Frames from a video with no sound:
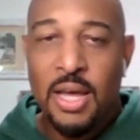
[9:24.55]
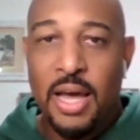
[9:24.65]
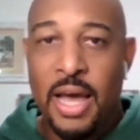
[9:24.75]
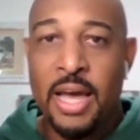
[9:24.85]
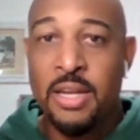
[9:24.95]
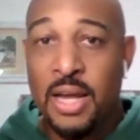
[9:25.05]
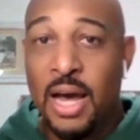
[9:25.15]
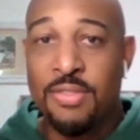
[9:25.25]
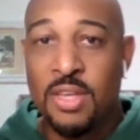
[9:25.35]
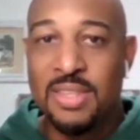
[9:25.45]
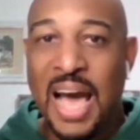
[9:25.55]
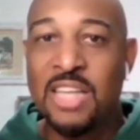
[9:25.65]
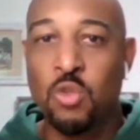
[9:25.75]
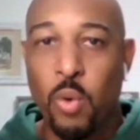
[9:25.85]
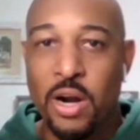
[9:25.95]
And I think
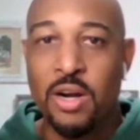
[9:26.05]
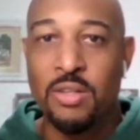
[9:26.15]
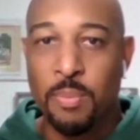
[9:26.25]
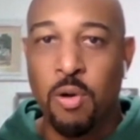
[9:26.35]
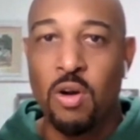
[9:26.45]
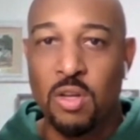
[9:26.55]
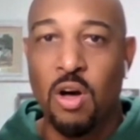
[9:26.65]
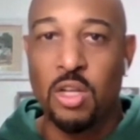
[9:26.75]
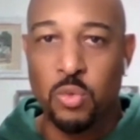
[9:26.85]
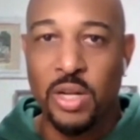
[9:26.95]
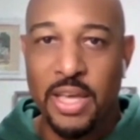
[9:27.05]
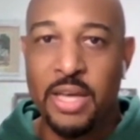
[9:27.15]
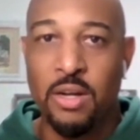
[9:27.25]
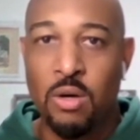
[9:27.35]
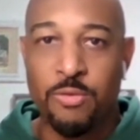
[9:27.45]
that's where the protocols really
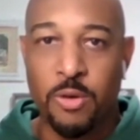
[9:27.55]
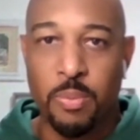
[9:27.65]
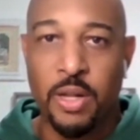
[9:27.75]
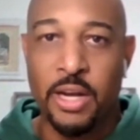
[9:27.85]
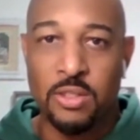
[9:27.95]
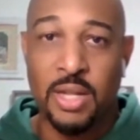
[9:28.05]
hit home for players.